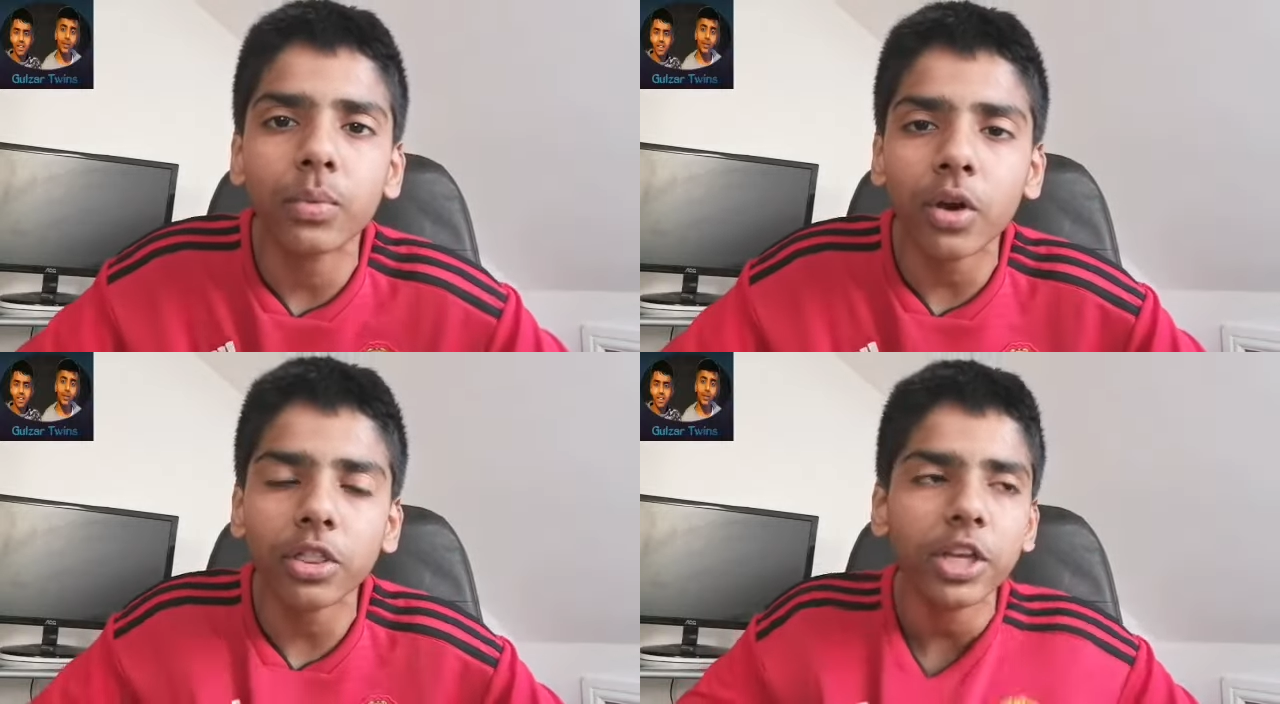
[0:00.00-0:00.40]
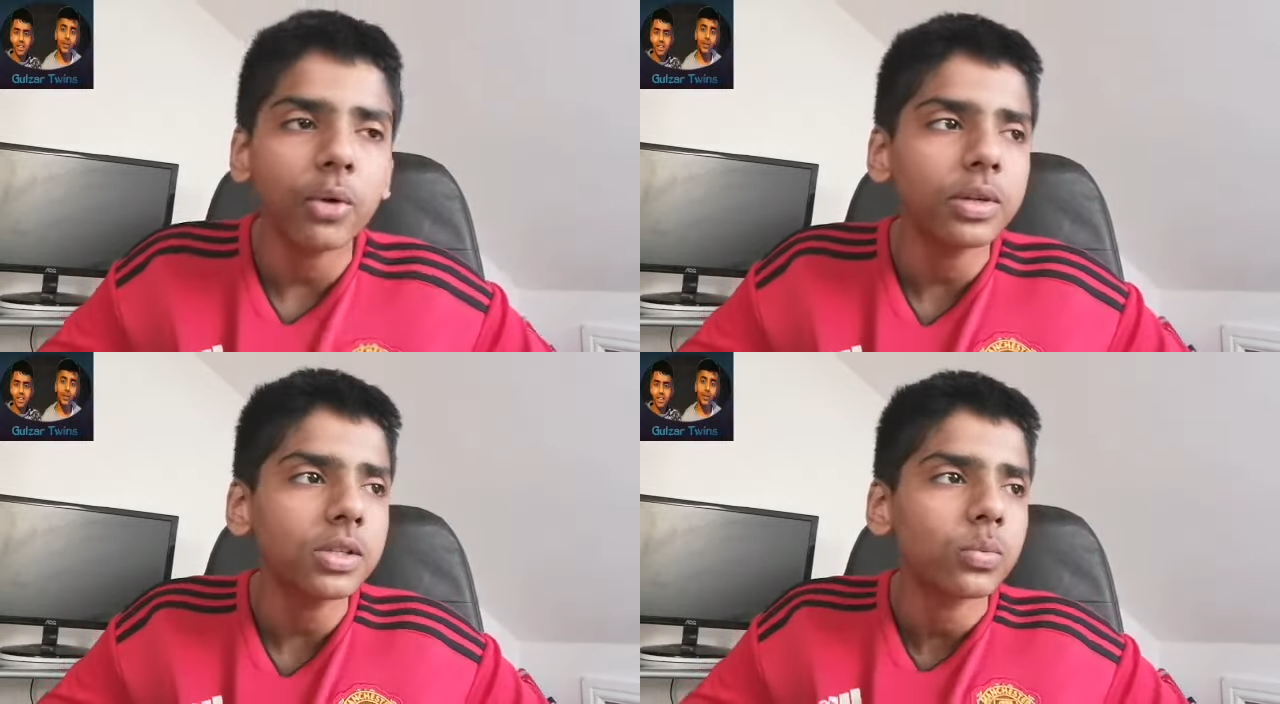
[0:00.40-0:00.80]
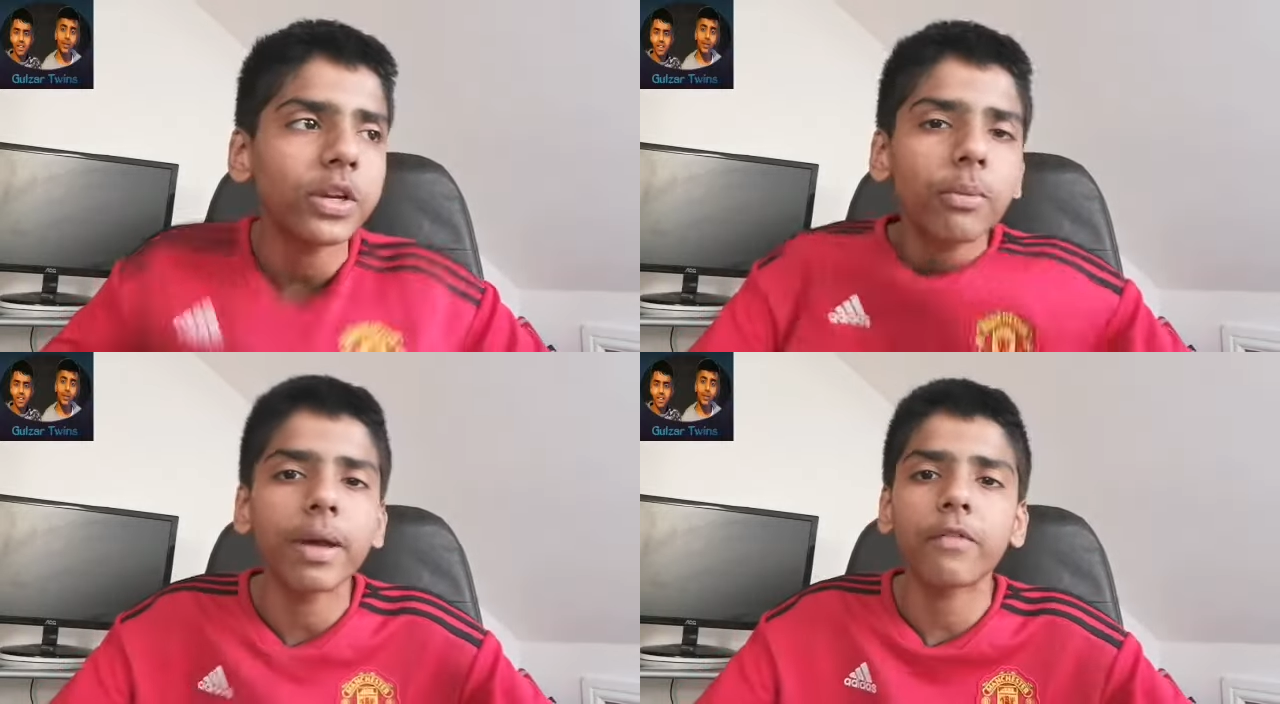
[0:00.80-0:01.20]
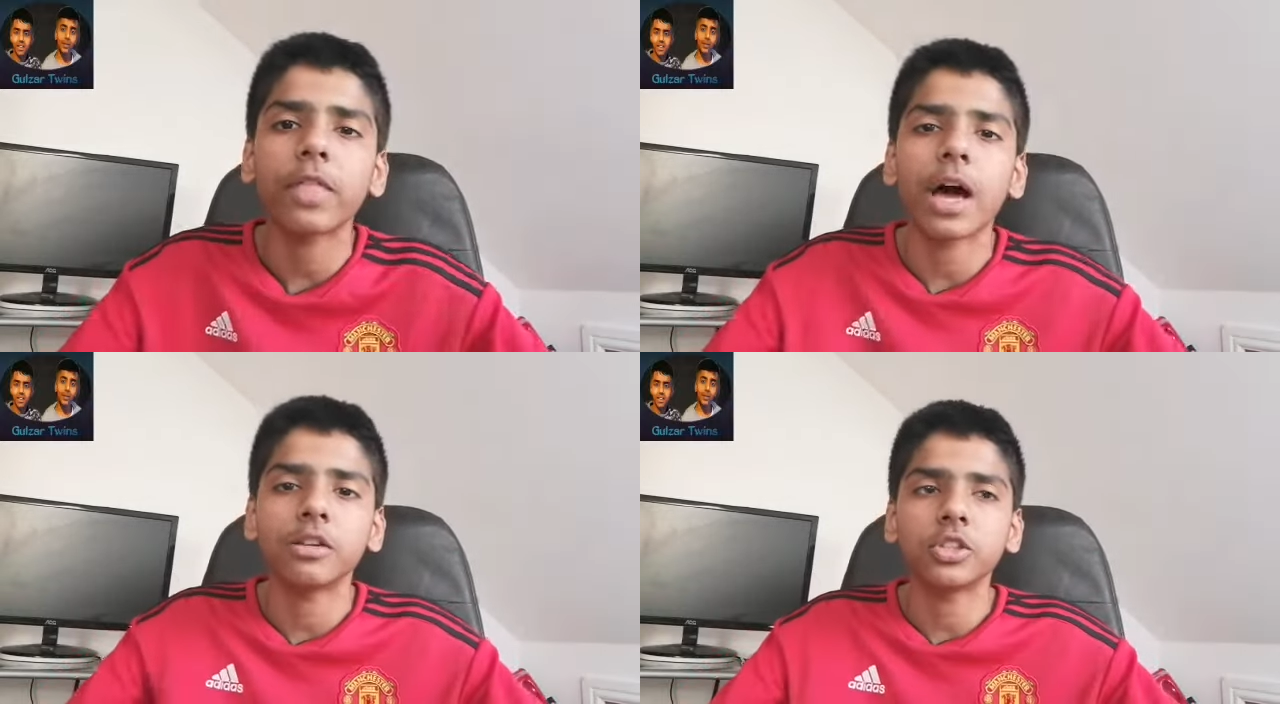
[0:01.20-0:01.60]
We're not the owners. We don't pay for
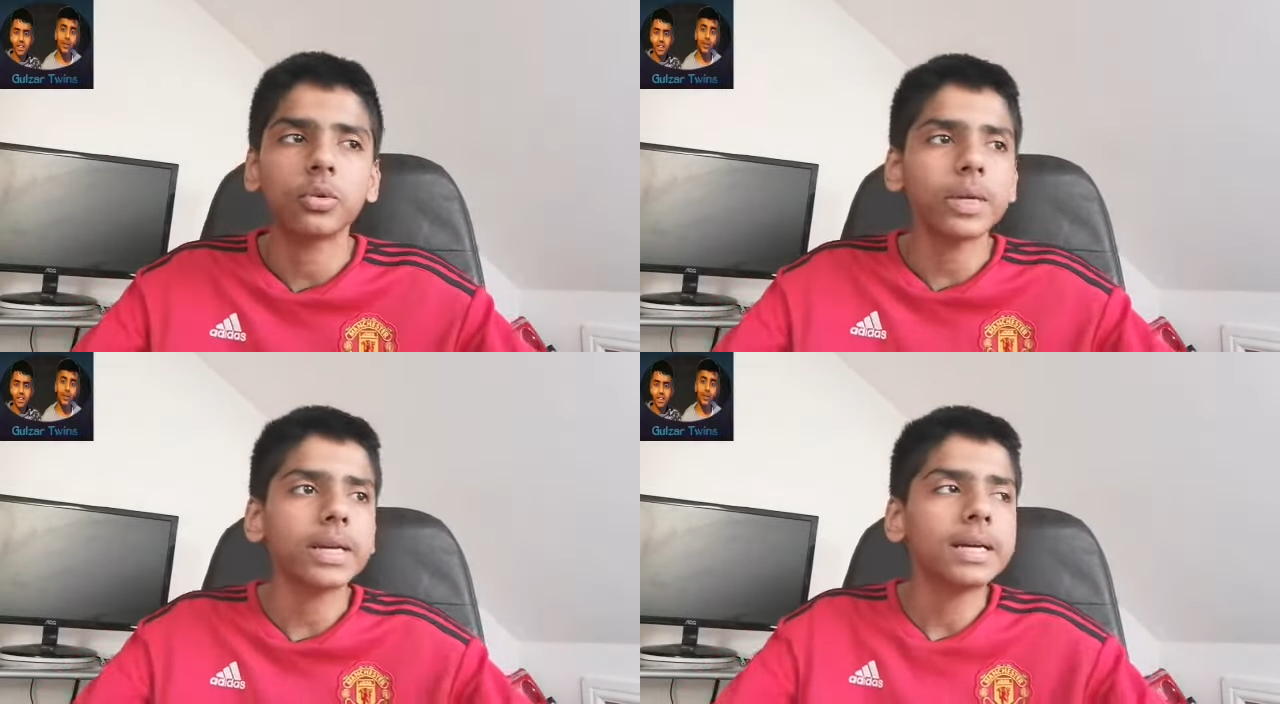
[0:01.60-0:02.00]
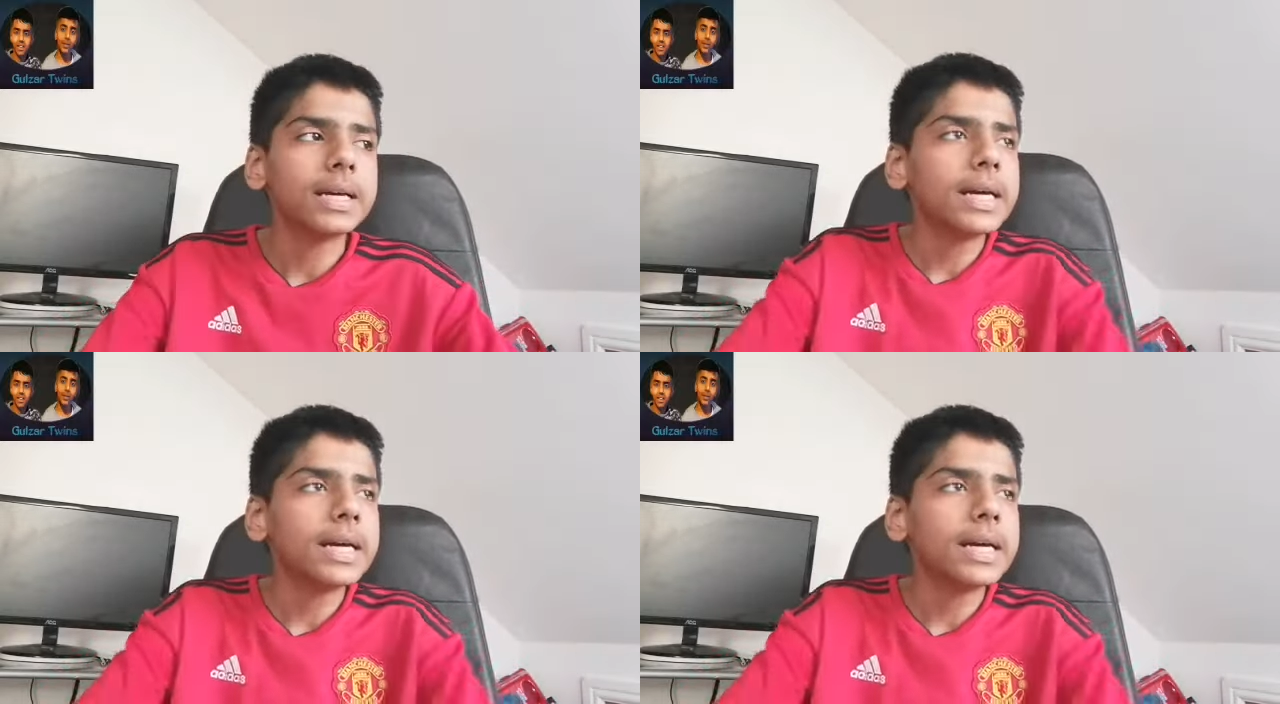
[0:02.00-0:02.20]
the house, do we?